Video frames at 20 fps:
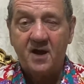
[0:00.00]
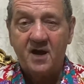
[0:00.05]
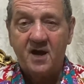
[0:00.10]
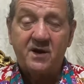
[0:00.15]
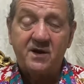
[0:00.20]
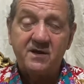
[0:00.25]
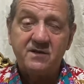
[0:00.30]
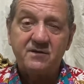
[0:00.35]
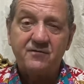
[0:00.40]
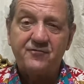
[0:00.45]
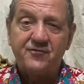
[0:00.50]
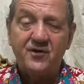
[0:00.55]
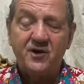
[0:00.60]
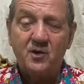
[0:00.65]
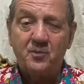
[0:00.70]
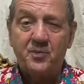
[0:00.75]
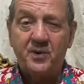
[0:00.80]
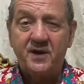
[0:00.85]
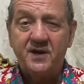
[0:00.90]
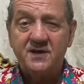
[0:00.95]
But in the
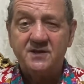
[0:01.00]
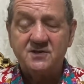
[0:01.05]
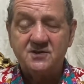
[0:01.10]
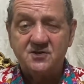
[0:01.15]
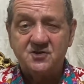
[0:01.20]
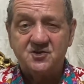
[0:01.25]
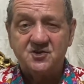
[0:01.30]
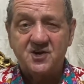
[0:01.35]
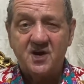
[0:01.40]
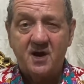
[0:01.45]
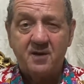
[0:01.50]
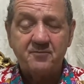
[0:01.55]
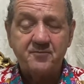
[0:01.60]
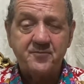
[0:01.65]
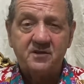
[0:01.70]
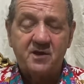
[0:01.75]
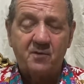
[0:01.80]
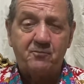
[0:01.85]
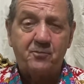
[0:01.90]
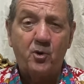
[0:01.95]
Philippines,
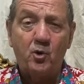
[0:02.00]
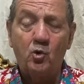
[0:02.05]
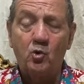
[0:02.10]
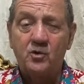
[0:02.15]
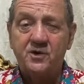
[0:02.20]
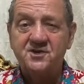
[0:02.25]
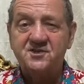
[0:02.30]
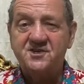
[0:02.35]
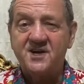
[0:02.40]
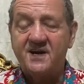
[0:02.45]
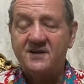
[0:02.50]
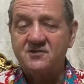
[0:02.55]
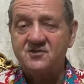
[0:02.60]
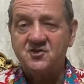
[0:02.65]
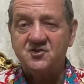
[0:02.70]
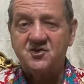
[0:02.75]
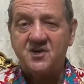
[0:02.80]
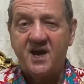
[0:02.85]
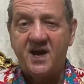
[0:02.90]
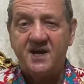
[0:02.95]
the pork is
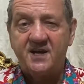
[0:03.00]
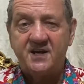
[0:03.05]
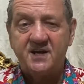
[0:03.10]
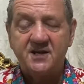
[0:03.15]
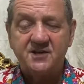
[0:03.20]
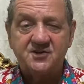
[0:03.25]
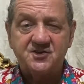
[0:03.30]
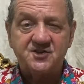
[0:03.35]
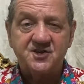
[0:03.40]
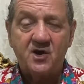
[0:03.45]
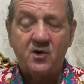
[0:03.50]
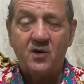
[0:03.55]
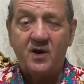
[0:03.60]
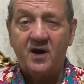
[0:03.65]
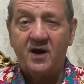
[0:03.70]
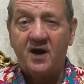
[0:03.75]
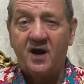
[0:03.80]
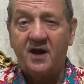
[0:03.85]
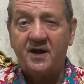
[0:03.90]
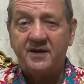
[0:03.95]
outstanding, so
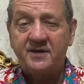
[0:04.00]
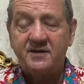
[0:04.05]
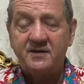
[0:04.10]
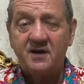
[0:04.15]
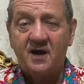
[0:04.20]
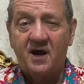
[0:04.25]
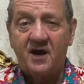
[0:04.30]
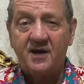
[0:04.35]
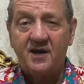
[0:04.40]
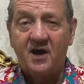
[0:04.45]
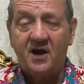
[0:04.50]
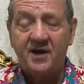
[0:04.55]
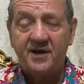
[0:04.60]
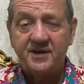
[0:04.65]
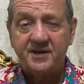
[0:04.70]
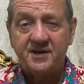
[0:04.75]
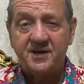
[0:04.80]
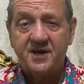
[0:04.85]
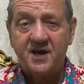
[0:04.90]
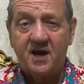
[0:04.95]
I
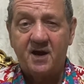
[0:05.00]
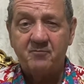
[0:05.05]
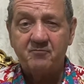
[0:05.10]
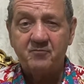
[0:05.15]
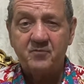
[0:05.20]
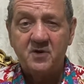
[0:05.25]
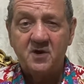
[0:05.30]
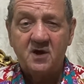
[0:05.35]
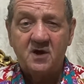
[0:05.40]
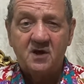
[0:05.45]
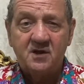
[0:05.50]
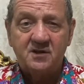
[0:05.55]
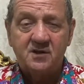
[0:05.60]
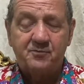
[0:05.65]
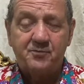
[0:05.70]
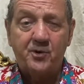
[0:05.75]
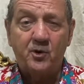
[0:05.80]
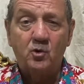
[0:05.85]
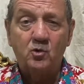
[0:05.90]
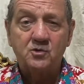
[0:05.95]
like the
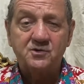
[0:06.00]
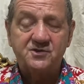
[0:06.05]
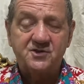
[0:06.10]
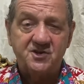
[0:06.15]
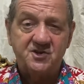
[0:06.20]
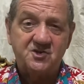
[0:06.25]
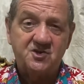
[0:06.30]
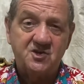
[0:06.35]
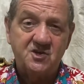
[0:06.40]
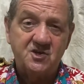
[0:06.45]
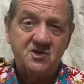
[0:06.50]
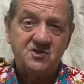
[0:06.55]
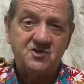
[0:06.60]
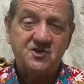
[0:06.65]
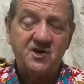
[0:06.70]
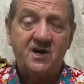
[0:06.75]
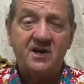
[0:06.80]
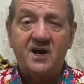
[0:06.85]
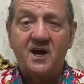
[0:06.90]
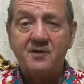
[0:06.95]
pork
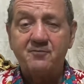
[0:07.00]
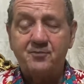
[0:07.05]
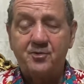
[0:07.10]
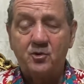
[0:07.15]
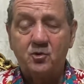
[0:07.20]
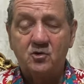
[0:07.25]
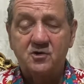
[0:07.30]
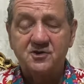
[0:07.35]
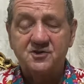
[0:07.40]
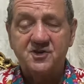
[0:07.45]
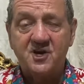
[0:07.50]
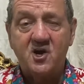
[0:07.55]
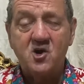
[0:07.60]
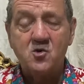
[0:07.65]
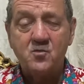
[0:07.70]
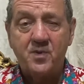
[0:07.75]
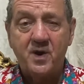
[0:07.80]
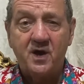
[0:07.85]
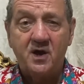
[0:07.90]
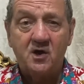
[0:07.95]
dishes. I like pork
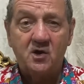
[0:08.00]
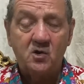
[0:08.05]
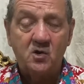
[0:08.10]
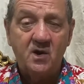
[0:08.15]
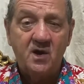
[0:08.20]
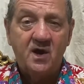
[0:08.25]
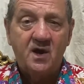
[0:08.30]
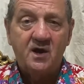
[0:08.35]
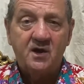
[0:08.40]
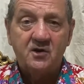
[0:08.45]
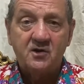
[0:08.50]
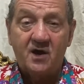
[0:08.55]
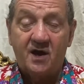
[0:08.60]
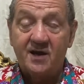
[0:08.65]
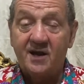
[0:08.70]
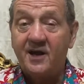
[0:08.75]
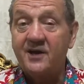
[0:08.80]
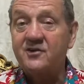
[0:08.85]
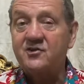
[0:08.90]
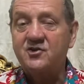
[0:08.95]
adobo. I
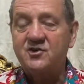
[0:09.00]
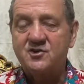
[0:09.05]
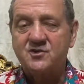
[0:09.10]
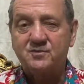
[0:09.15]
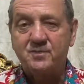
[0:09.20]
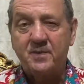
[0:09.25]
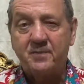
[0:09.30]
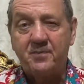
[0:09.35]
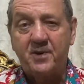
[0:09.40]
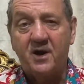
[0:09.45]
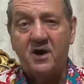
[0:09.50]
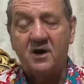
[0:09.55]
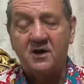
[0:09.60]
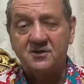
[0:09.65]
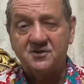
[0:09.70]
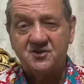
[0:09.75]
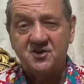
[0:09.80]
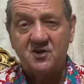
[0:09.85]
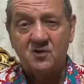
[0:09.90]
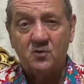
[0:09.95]
like crispy
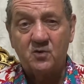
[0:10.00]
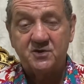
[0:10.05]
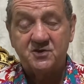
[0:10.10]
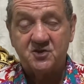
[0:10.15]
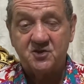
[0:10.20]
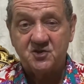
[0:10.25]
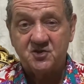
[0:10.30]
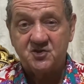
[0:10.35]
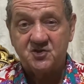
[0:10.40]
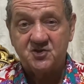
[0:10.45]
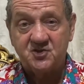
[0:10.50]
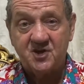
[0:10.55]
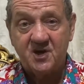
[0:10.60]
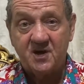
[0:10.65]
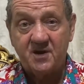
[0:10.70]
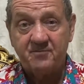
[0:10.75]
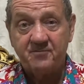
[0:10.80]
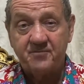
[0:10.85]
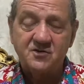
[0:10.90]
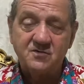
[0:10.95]
pata, which is
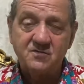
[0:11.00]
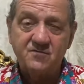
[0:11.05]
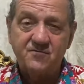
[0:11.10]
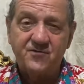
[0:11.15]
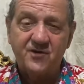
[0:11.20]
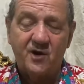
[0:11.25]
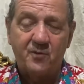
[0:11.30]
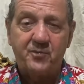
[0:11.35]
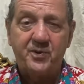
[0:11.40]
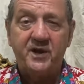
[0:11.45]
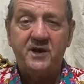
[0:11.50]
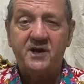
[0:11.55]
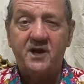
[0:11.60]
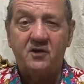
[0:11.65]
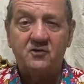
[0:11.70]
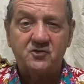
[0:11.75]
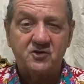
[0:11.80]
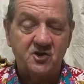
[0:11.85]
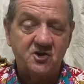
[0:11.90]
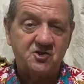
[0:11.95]
a
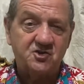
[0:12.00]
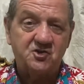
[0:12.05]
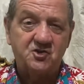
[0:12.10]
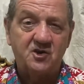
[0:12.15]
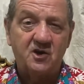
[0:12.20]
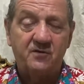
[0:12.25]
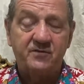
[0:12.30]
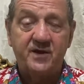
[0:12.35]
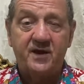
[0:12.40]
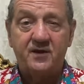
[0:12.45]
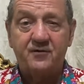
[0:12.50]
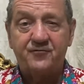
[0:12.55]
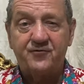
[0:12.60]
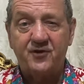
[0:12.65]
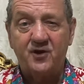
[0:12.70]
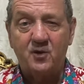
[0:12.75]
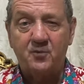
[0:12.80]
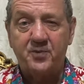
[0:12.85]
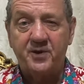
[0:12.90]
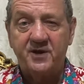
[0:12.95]
Filipino dish, and then a
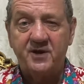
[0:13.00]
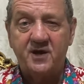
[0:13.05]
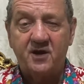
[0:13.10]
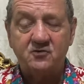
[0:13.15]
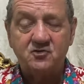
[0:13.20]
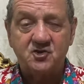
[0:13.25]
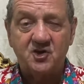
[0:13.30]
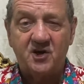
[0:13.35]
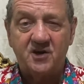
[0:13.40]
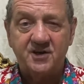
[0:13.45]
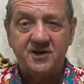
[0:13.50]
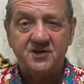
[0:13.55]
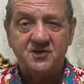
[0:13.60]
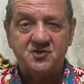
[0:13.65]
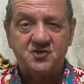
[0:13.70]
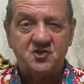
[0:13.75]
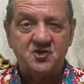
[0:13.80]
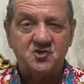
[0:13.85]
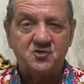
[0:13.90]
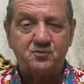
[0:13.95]
Filipino
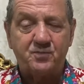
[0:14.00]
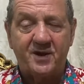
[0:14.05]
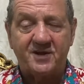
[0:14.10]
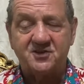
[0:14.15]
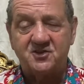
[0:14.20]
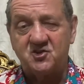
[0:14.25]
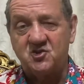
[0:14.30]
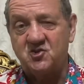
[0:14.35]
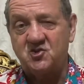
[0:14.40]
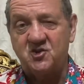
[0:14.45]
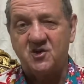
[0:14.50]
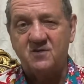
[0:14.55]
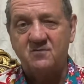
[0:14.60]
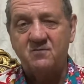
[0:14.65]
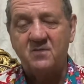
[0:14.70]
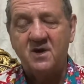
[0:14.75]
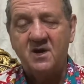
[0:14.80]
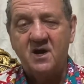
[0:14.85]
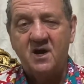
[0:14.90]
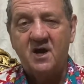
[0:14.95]
Chinese dish,
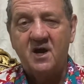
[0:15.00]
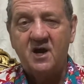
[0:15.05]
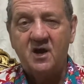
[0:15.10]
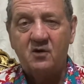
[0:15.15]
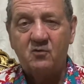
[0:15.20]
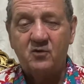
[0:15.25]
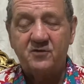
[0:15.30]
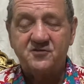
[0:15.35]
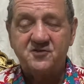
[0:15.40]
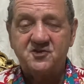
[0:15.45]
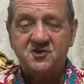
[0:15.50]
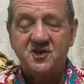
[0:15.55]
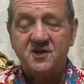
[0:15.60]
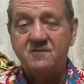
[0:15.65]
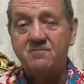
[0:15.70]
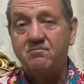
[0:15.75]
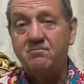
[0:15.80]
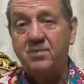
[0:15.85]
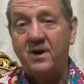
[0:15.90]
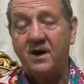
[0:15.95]
patatim with
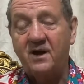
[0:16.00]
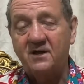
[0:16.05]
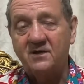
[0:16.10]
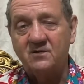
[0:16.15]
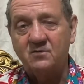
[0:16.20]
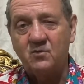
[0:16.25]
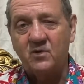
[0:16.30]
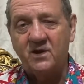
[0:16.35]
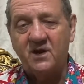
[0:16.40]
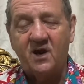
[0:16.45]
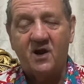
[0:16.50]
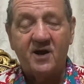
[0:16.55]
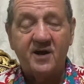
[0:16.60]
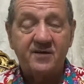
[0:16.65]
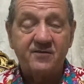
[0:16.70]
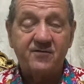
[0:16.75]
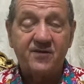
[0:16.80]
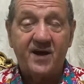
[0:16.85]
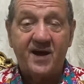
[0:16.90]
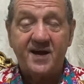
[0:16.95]
steamed bun. We
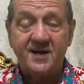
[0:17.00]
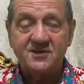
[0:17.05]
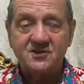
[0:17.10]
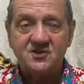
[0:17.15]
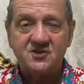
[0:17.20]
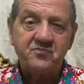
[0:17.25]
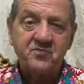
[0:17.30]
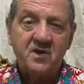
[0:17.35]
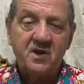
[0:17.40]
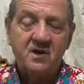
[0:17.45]
like that.